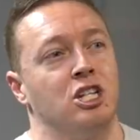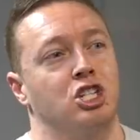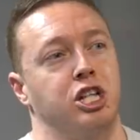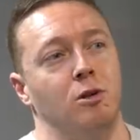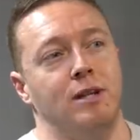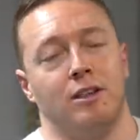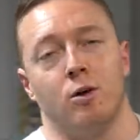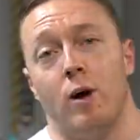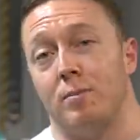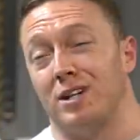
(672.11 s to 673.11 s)
slowed down the
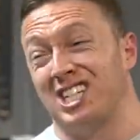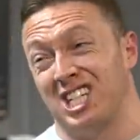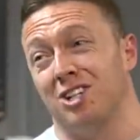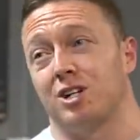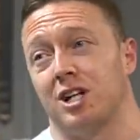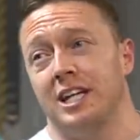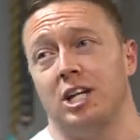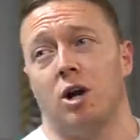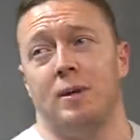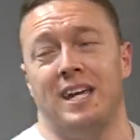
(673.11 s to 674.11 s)
weight, but still clean
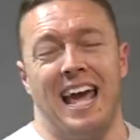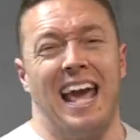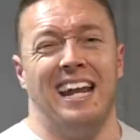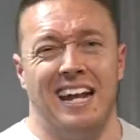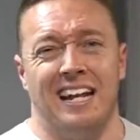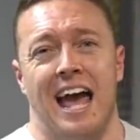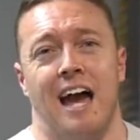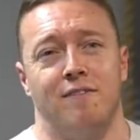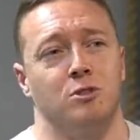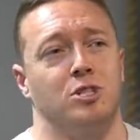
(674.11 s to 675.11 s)
RP, 8, 8.5,
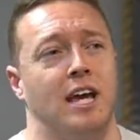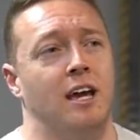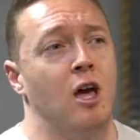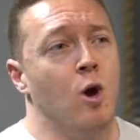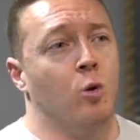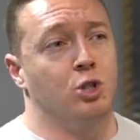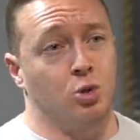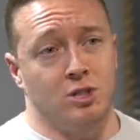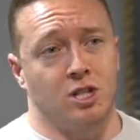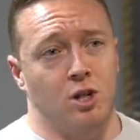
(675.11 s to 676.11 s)
I would say, which
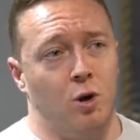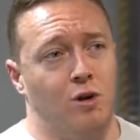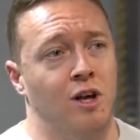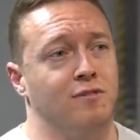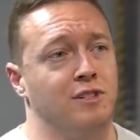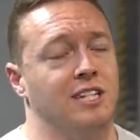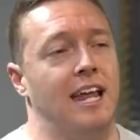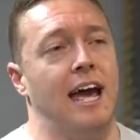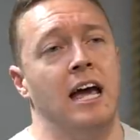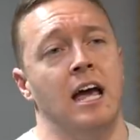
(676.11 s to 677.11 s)
was the goal for
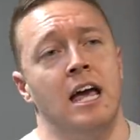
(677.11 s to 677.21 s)
today.